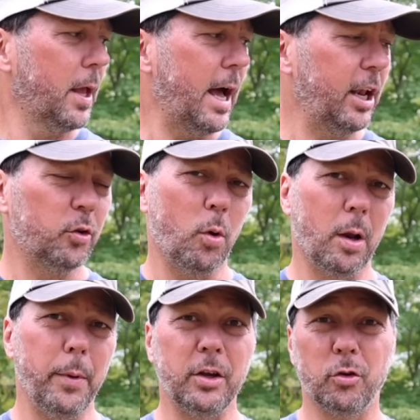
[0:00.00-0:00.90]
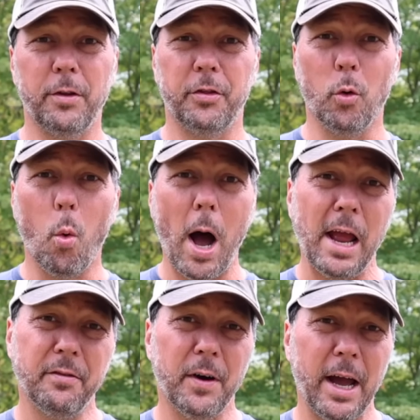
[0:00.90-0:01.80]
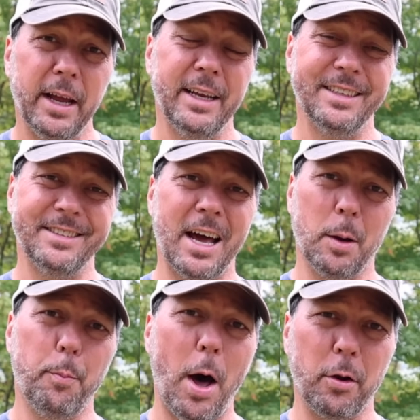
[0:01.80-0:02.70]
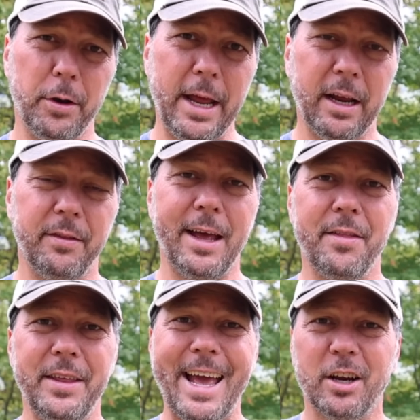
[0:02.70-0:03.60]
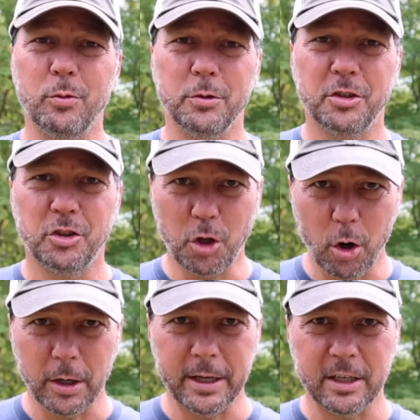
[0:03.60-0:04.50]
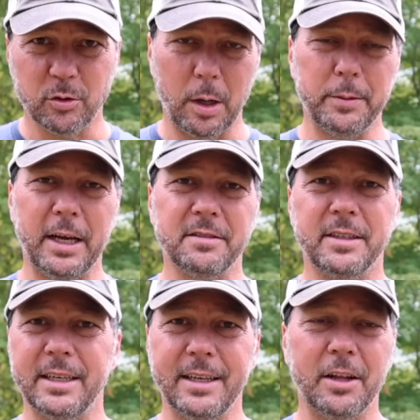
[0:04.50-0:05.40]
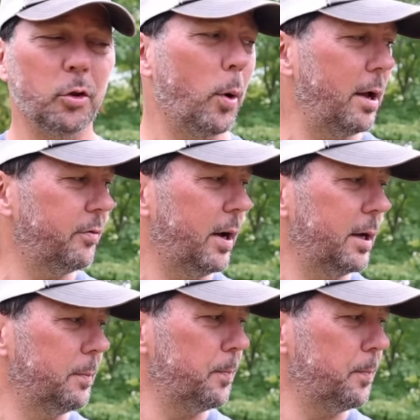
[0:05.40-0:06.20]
I just want to make sure that the Wi-Fi is not a bottleneck and that the actual Starlink is what I'm testing and not the Wi-Fi.